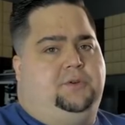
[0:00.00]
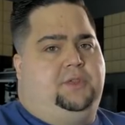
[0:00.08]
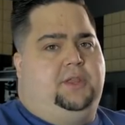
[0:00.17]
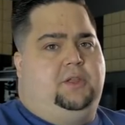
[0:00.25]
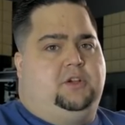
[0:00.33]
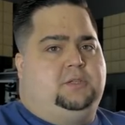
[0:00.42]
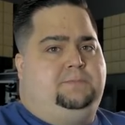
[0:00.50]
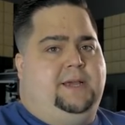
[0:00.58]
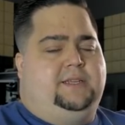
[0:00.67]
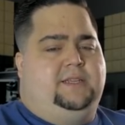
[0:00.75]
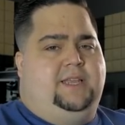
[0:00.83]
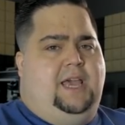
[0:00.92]
that they're
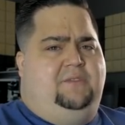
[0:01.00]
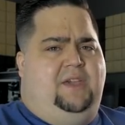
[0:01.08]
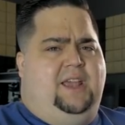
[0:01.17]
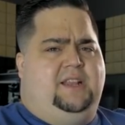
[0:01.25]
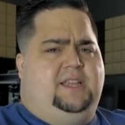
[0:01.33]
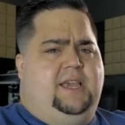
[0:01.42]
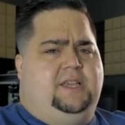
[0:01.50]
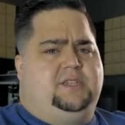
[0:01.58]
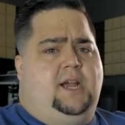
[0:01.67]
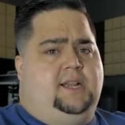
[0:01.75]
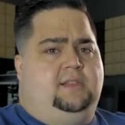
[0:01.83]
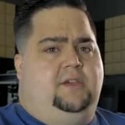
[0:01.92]
expecting to have NDAs
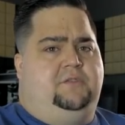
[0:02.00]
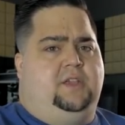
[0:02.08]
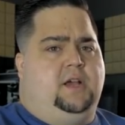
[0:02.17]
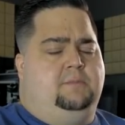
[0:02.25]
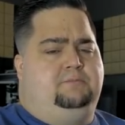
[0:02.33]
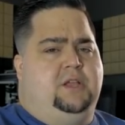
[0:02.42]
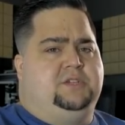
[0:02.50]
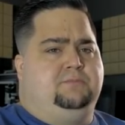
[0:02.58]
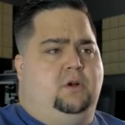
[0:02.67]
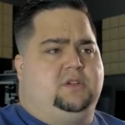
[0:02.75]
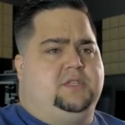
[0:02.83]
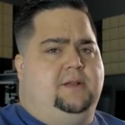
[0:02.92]
kind of lifting on
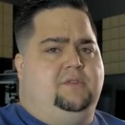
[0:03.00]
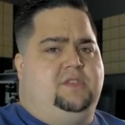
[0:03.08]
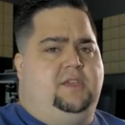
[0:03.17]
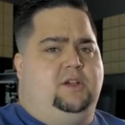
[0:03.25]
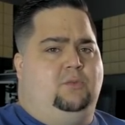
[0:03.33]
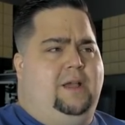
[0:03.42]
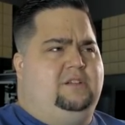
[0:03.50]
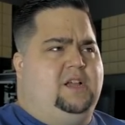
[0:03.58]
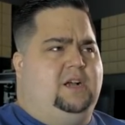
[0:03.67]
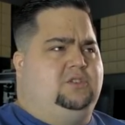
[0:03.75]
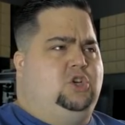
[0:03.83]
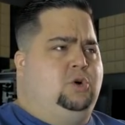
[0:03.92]
benchmarks and everything around
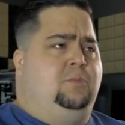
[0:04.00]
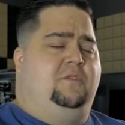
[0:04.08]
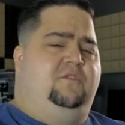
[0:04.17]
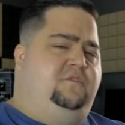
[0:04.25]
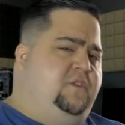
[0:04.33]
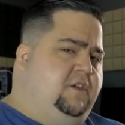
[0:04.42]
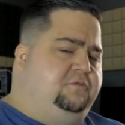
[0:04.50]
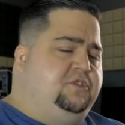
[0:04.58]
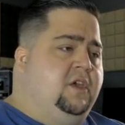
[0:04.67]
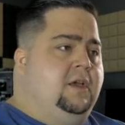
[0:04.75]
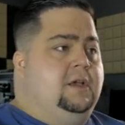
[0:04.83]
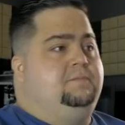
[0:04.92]
October
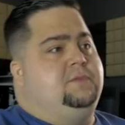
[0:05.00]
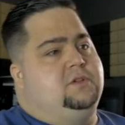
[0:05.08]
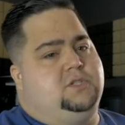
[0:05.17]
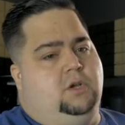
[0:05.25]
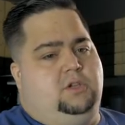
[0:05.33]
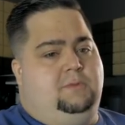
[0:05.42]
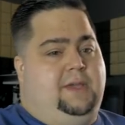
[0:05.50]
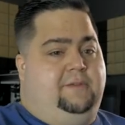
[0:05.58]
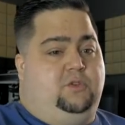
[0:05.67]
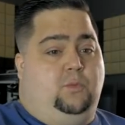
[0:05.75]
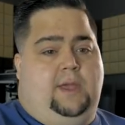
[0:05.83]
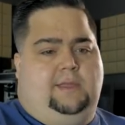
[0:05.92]
5th, so you may have
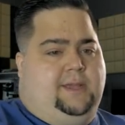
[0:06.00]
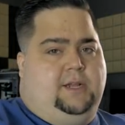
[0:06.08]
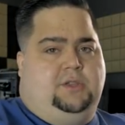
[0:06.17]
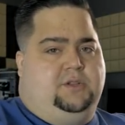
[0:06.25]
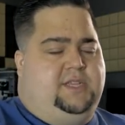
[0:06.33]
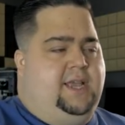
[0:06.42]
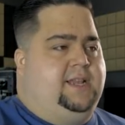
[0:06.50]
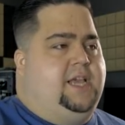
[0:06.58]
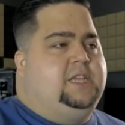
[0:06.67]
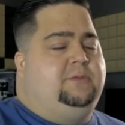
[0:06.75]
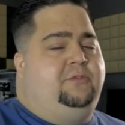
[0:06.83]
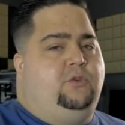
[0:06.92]
to wait like another 10
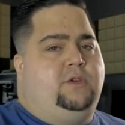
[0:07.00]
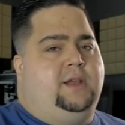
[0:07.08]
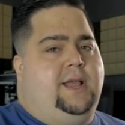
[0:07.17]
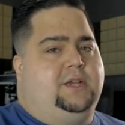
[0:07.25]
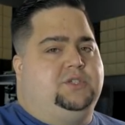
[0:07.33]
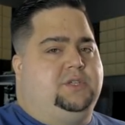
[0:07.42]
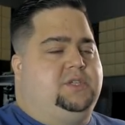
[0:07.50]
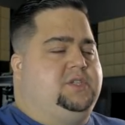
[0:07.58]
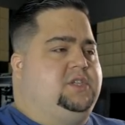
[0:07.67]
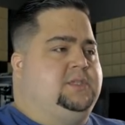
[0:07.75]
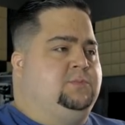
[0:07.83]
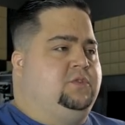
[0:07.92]
days before you can actually
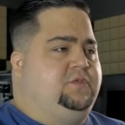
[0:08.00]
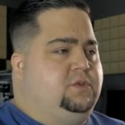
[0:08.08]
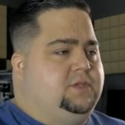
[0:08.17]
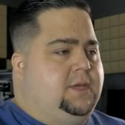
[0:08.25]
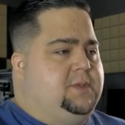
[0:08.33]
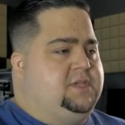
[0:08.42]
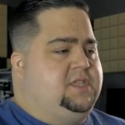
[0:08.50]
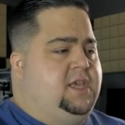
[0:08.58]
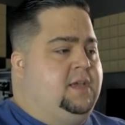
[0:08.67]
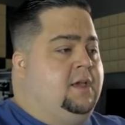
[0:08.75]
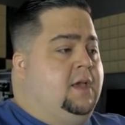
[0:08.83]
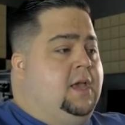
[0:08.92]
see some reviews on this
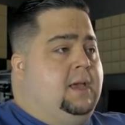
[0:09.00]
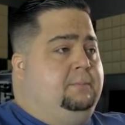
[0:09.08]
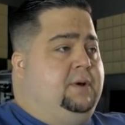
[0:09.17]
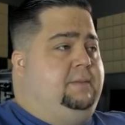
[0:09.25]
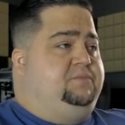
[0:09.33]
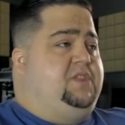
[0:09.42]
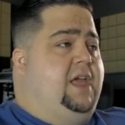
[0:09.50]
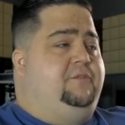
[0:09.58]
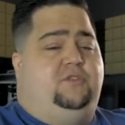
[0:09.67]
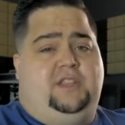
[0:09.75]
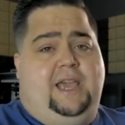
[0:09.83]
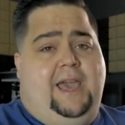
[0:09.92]
thing, but
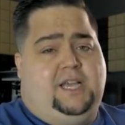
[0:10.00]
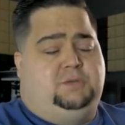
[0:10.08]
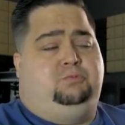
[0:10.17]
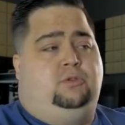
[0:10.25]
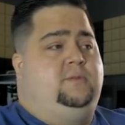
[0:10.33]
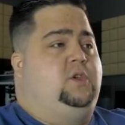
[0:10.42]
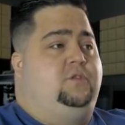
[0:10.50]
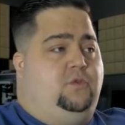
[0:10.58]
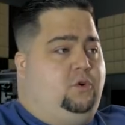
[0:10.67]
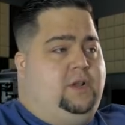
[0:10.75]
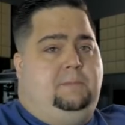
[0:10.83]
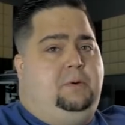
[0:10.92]
thankfully X Preview have
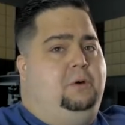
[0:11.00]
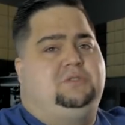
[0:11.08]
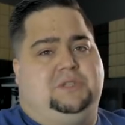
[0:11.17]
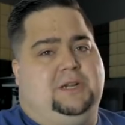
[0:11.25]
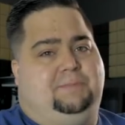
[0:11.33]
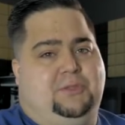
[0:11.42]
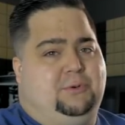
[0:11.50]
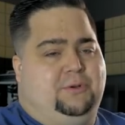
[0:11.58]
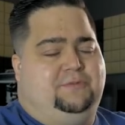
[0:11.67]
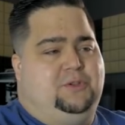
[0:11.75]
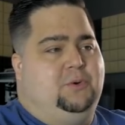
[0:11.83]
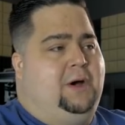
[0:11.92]
already posted up their
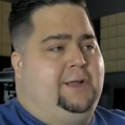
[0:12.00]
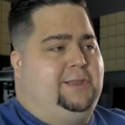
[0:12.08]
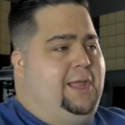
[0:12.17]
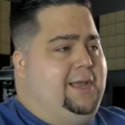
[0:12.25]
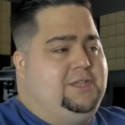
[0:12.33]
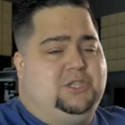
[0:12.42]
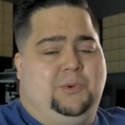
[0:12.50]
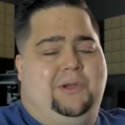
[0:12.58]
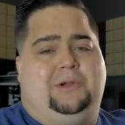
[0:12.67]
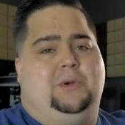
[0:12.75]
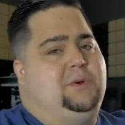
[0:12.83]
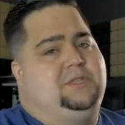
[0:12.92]
review online, so we are
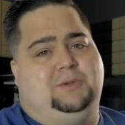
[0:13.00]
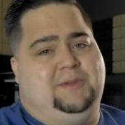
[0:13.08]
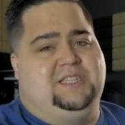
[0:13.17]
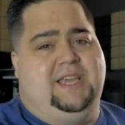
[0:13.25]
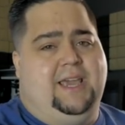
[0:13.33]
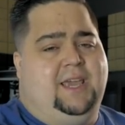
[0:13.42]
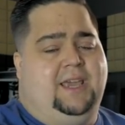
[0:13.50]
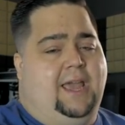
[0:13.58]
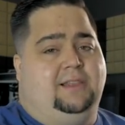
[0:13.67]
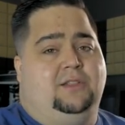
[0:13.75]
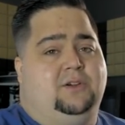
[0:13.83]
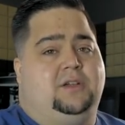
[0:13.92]
going to be taking a
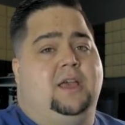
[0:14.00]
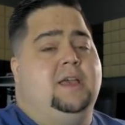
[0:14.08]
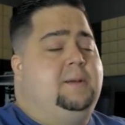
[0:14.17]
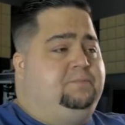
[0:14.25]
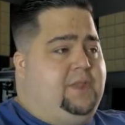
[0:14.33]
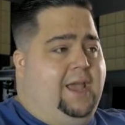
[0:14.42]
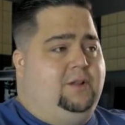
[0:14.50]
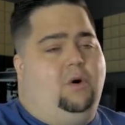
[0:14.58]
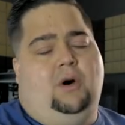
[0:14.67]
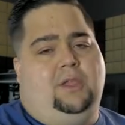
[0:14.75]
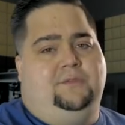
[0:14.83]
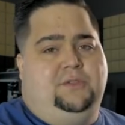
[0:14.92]
look at
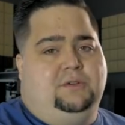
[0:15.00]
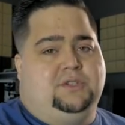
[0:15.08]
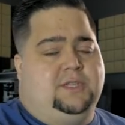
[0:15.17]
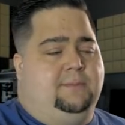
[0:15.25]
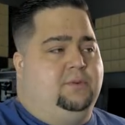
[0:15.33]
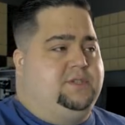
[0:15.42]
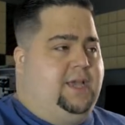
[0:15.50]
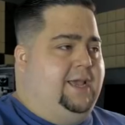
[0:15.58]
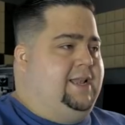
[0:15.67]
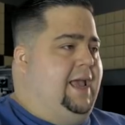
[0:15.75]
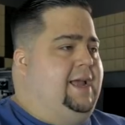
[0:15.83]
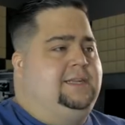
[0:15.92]
all of those numbers
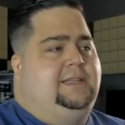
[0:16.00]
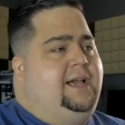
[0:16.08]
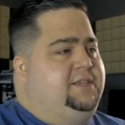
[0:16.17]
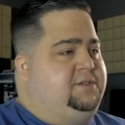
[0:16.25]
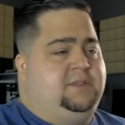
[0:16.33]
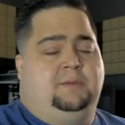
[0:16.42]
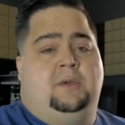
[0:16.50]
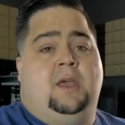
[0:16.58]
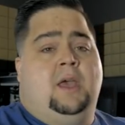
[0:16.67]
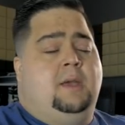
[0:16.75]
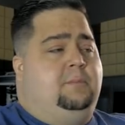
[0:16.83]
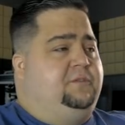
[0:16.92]
and analyzing them.
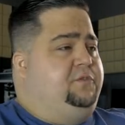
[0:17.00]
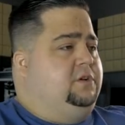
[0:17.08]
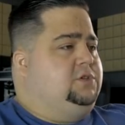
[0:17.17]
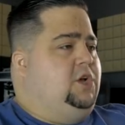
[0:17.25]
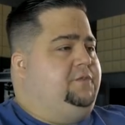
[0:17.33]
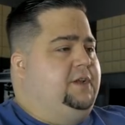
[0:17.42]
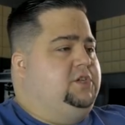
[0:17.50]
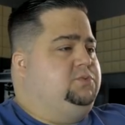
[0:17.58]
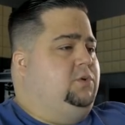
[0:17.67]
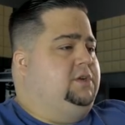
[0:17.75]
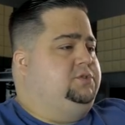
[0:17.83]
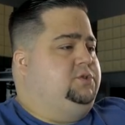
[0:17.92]
But first off, I just
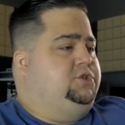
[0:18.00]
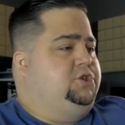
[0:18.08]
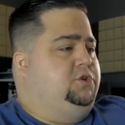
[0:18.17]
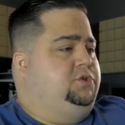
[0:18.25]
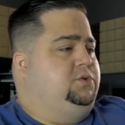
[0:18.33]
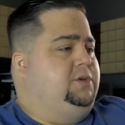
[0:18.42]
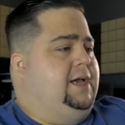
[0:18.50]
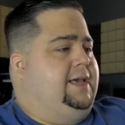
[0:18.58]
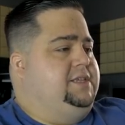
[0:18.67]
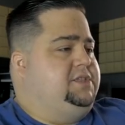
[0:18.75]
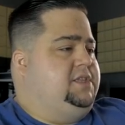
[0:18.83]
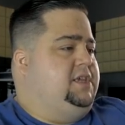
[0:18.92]
wanted to show you
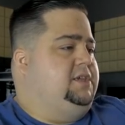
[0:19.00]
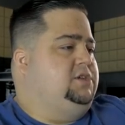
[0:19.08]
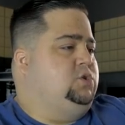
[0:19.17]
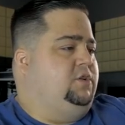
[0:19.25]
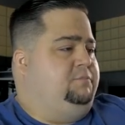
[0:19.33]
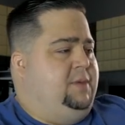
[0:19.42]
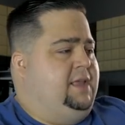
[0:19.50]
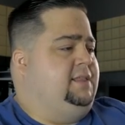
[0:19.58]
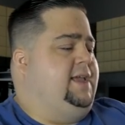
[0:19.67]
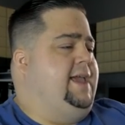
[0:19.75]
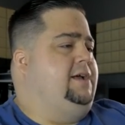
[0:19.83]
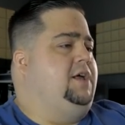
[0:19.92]
guys the sort of pin
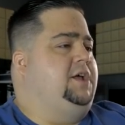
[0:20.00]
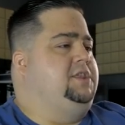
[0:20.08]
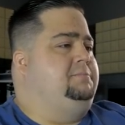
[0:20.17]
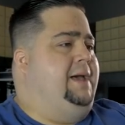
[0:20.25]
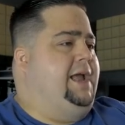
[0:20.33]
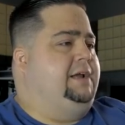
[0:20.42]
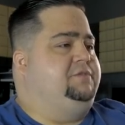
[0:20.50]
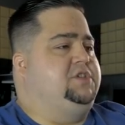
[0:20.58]
layout on the back of the